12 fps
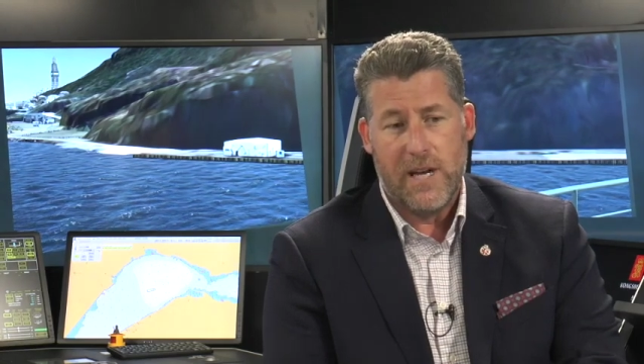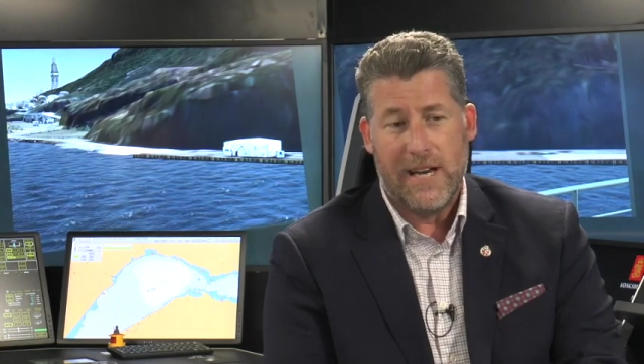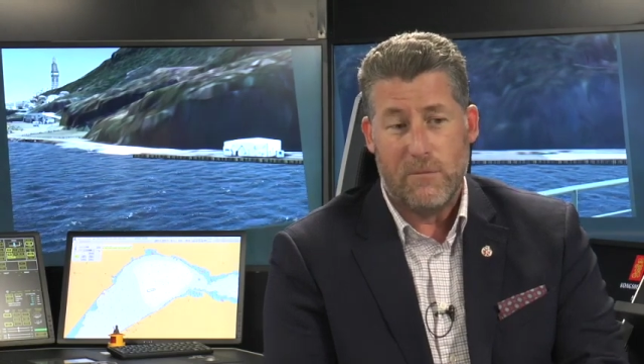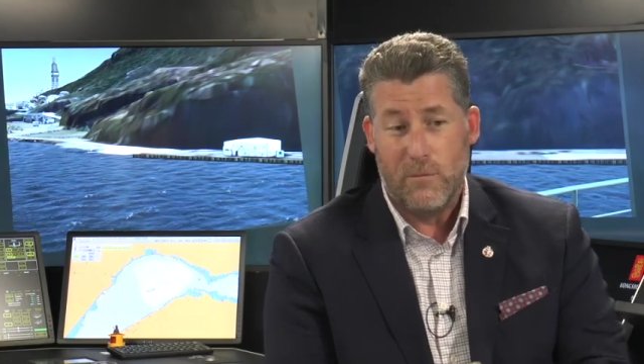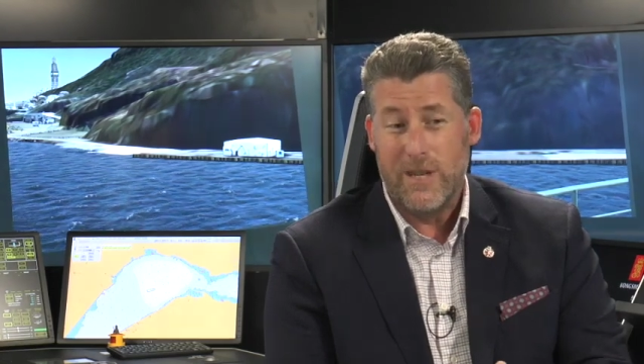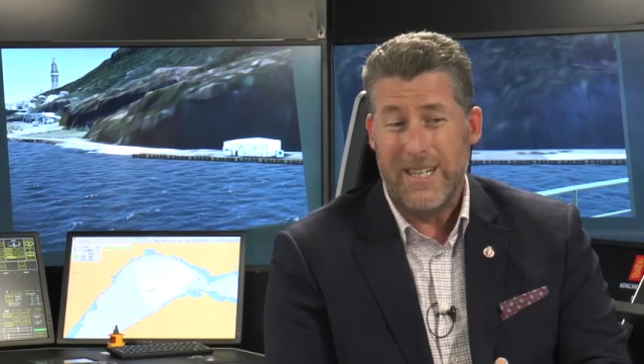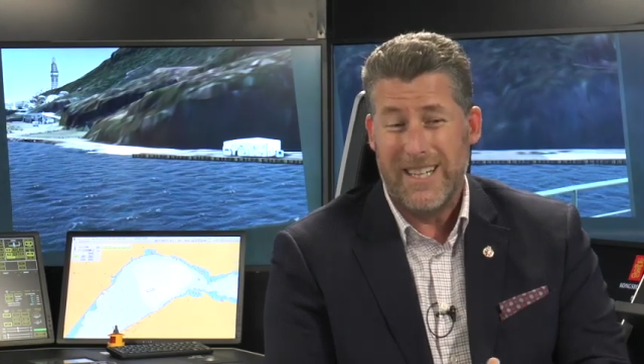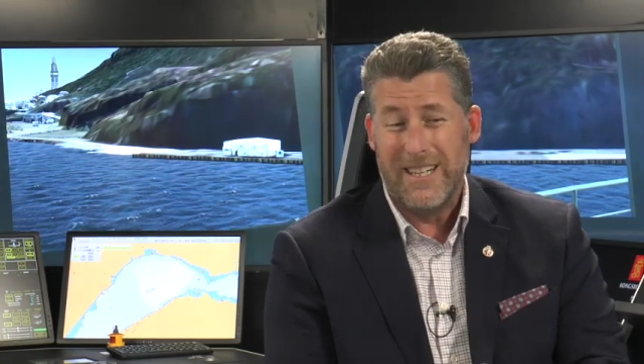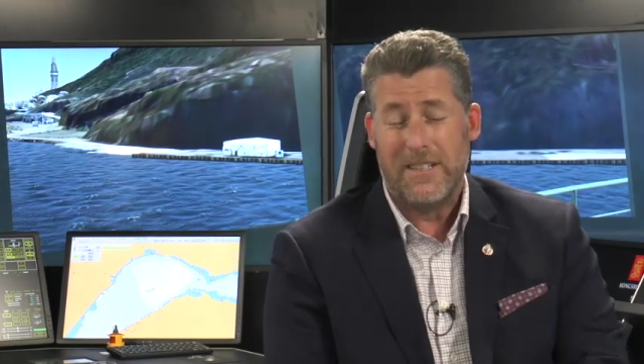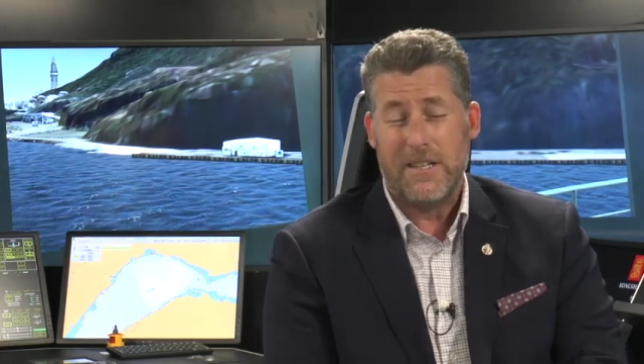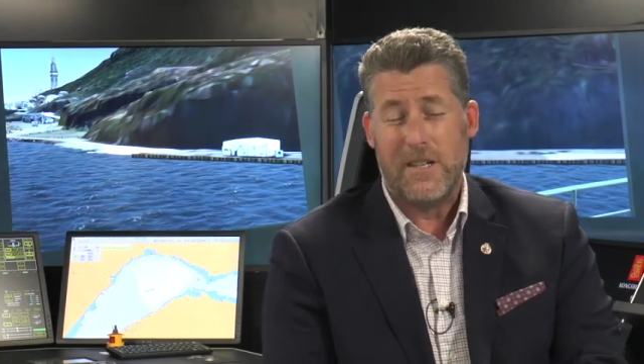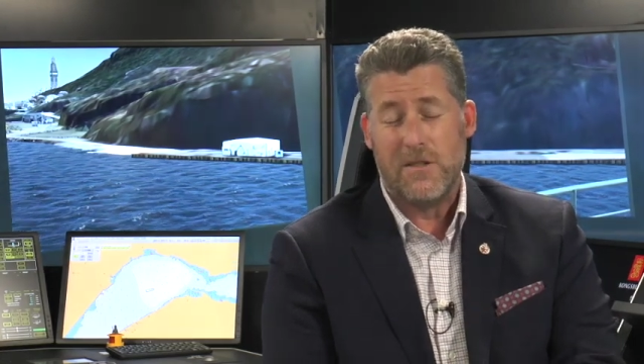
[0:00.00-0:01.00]
and really like
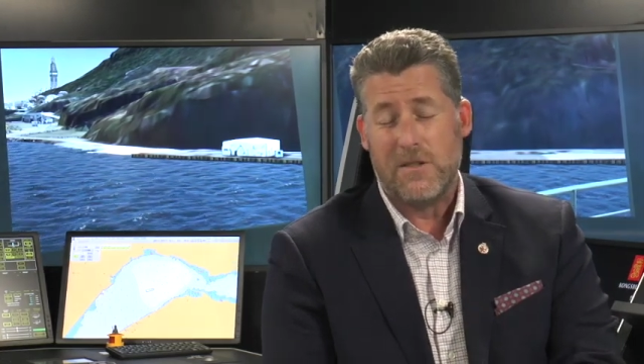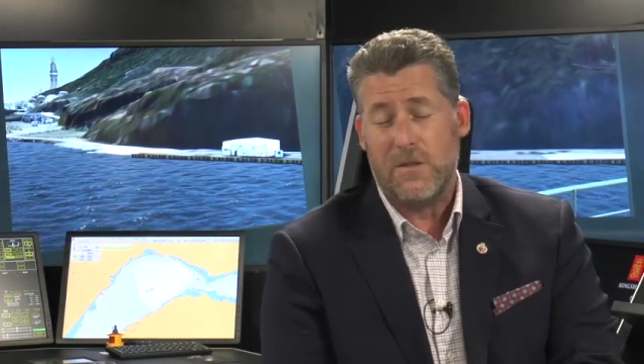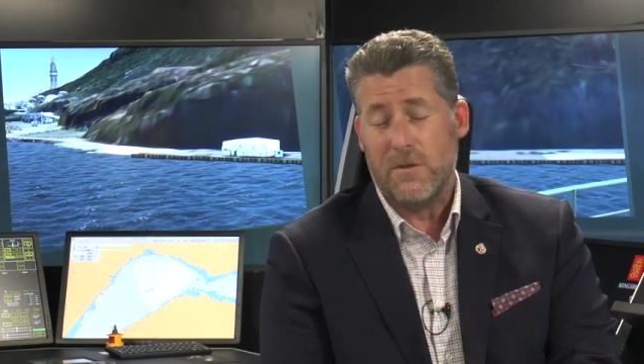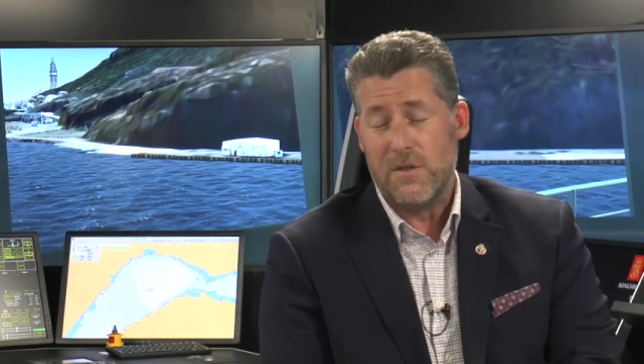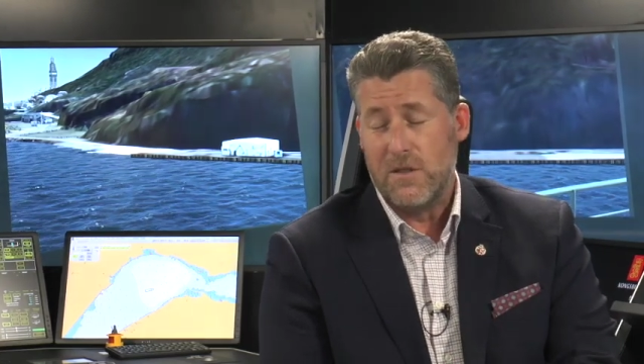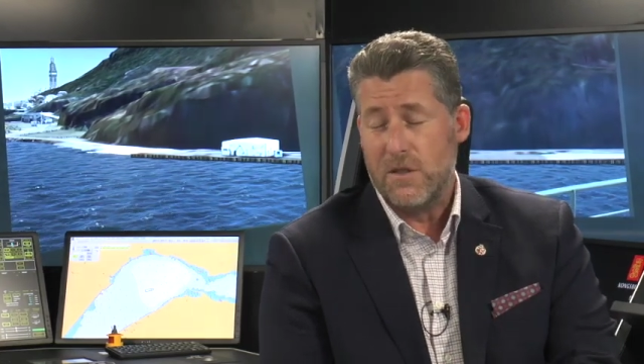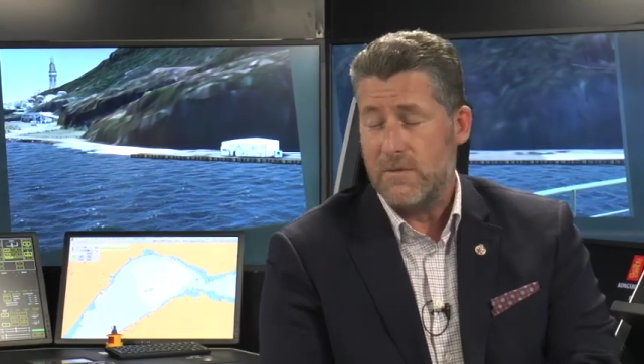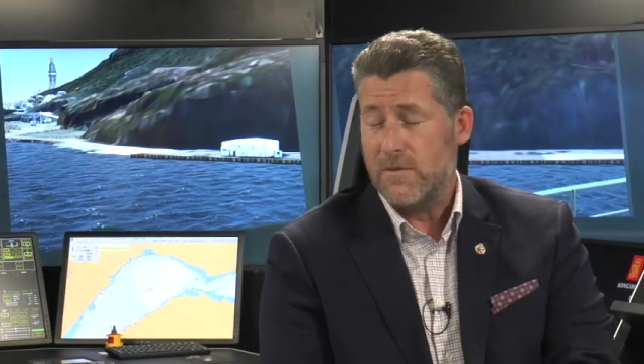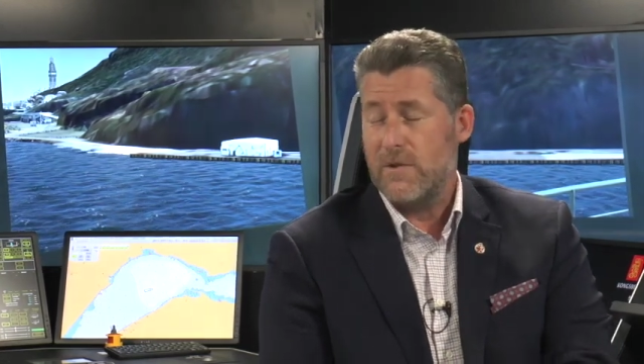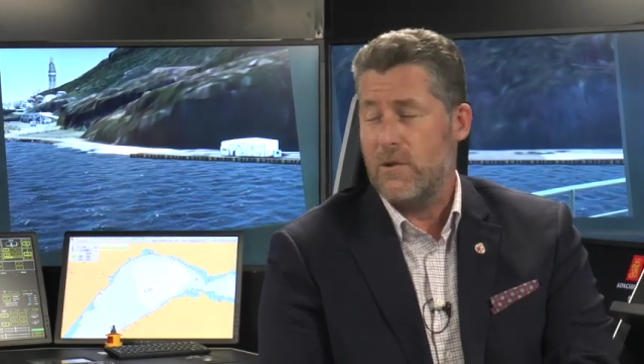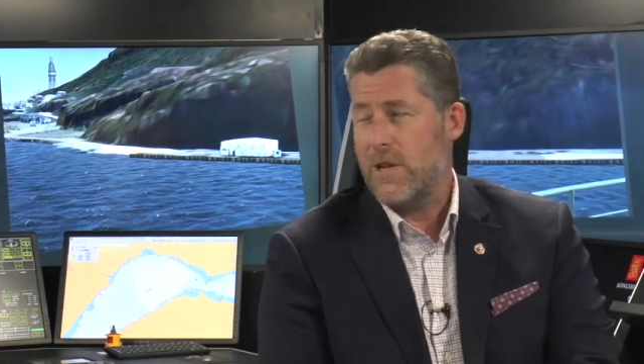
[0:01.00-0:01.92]
the Institute itself, is very